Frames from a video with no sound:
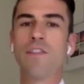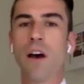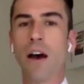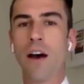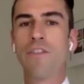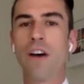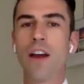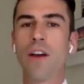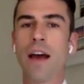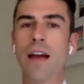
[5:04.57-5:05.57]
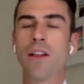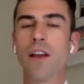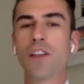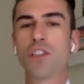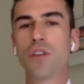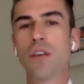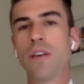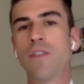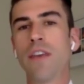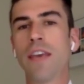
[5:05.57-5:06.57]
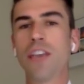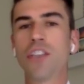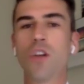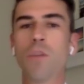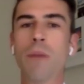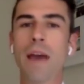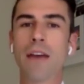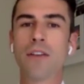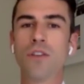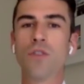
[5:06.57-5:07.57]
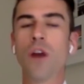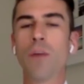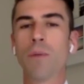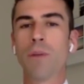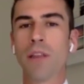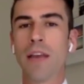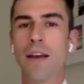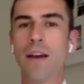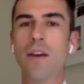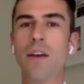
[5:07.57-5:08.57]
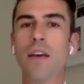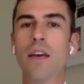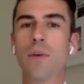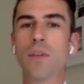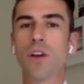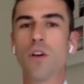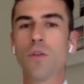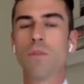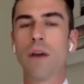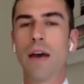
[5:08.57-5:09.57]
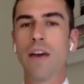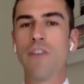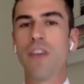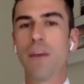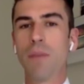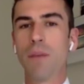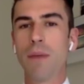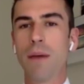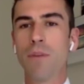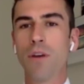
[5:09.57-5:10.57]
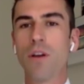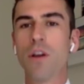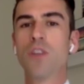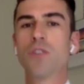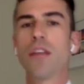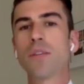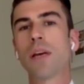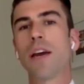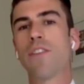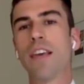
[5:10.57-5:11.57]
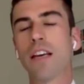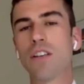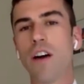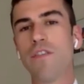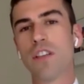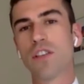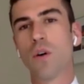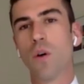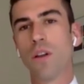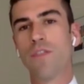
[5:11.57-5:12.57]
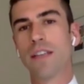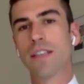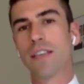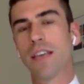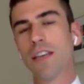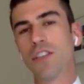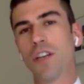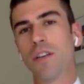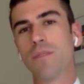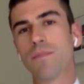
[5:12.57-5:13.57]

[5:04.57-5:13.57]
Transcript: fire at a luxury vacation home back to Robert Barletta. It was owned by a family member. So that's what kind of kicked off this whole investigation.